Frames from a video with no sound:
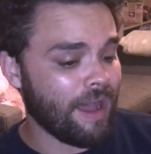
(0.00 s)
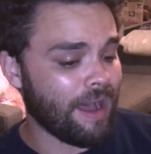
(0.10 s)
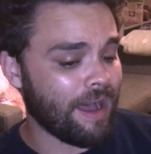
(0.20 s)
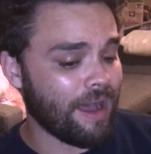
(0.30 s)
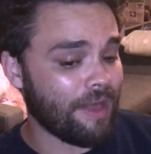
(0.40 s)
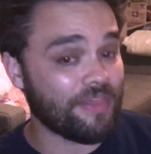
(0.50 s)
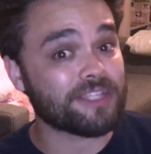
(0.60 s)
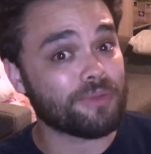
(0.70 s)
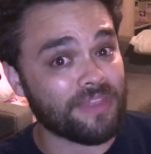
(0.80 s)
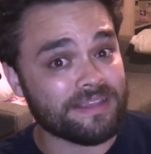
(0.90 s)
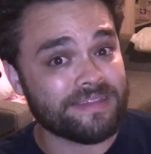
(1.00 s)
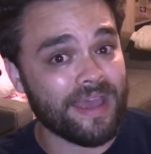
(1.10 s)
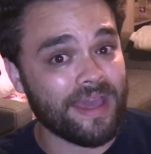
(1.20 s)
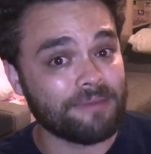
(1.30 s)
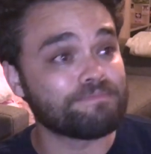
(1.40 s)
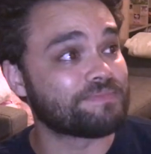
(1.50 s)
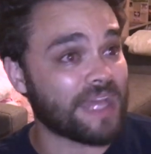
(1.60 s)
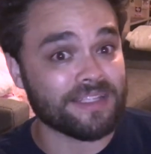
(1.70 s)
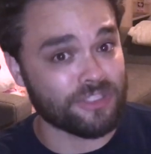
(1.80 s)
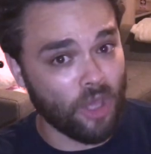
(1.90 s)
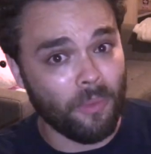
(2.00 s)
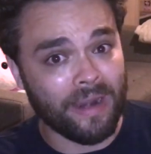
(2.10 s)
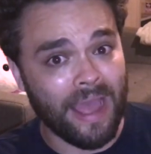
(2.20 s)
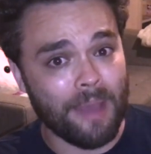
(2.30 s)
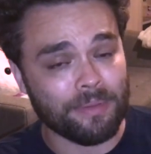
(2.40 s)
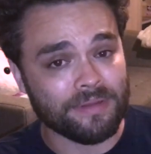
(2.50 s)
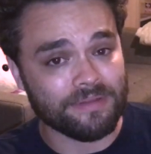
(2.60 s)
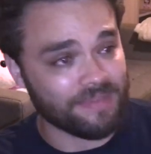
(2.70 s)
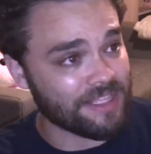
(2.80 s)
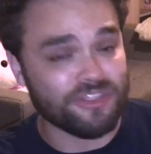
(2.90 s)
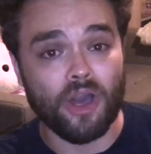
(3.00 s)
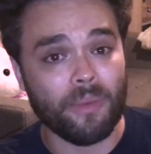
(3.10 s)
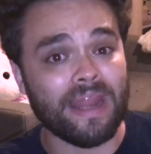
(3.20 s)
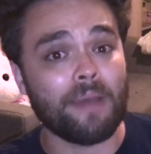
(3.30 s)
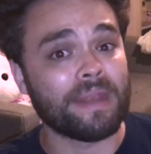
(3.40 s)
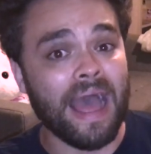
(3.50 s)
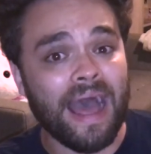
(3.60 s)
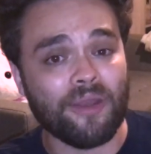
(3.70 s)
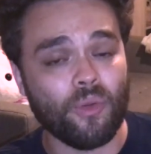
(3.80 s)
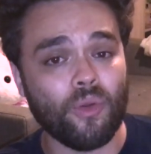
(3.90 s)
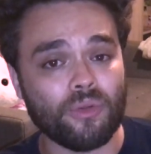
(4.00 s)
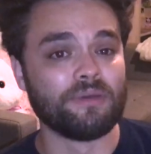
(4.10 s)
Uh, that's what they said. That's not what happened. That's not what happened at all.